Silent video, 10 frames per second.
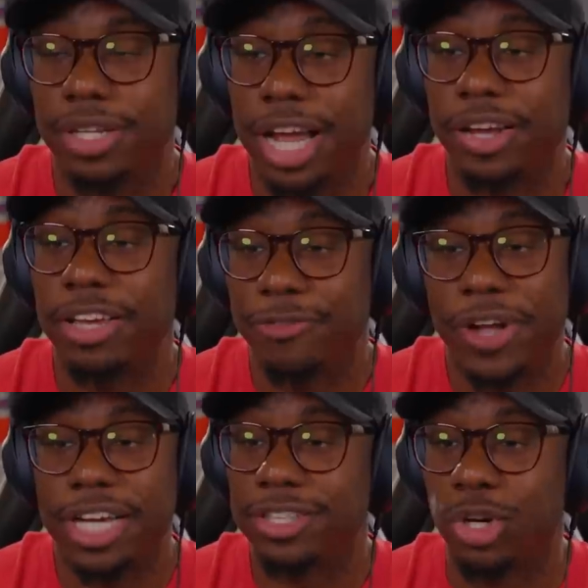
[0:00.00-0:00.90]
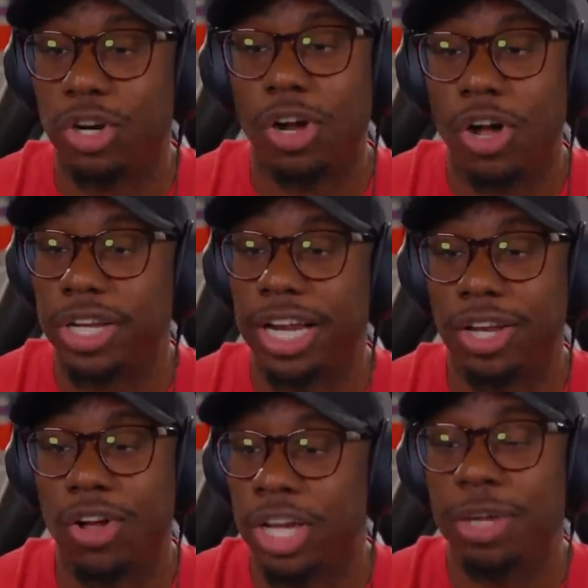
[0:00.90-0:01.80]
Now he fight his girl all day
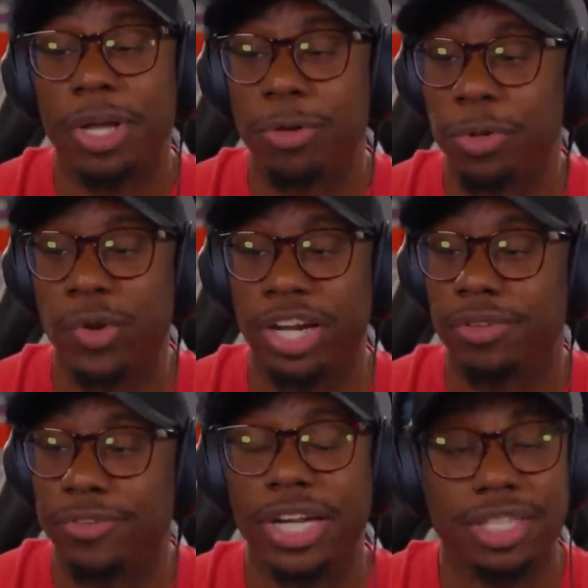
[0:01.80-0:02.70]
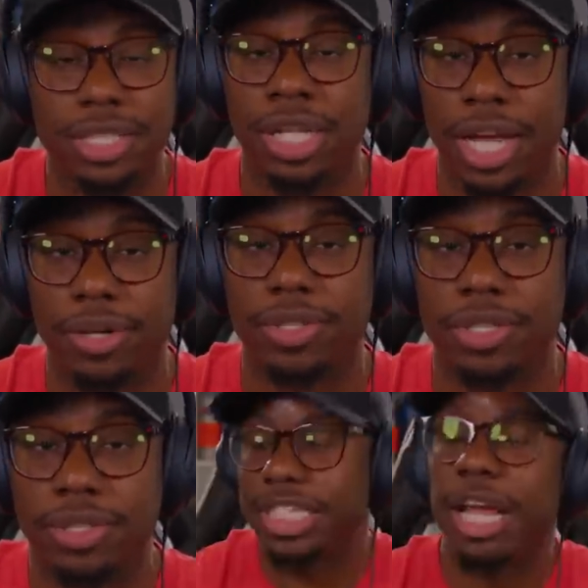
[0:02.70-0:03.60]
long. He better be ready to fight these
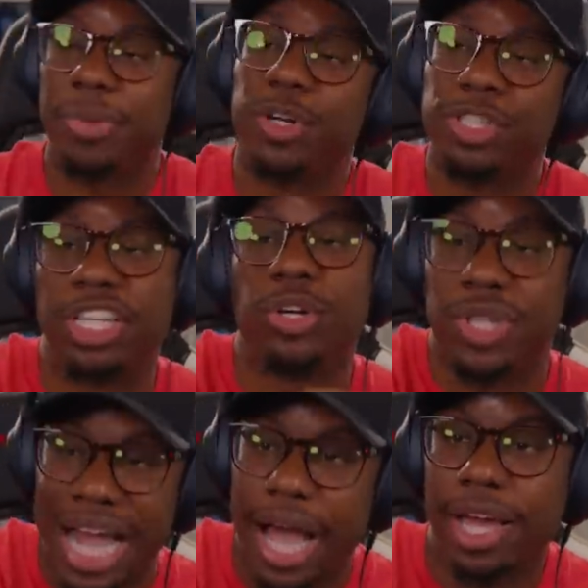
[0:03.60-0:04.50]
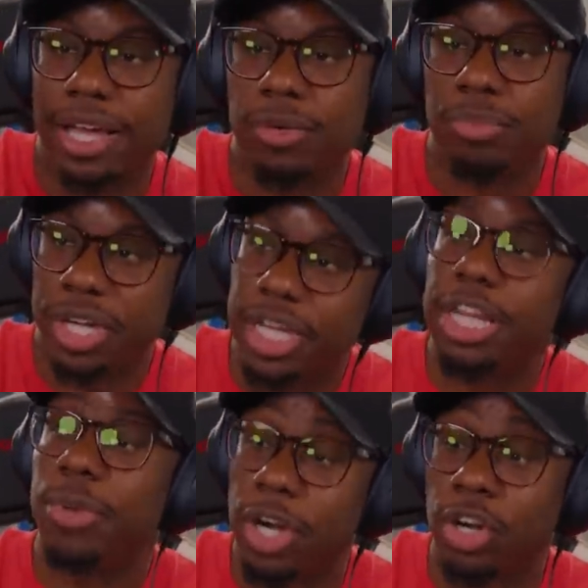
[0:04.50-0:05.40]
clowns. Sam better still die, but
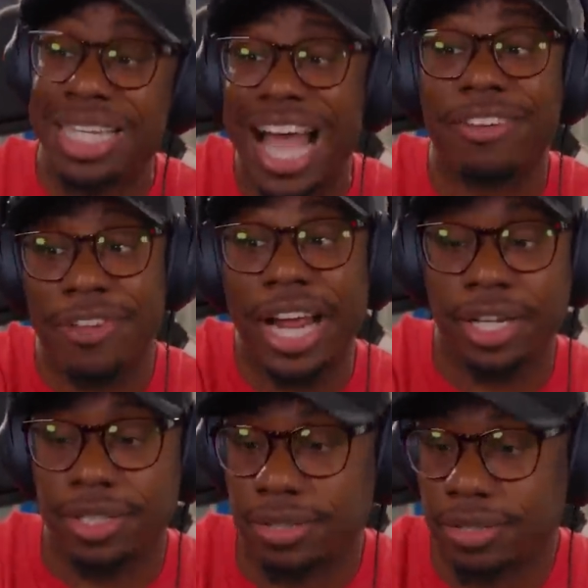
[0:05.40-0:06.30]
he better die fighting.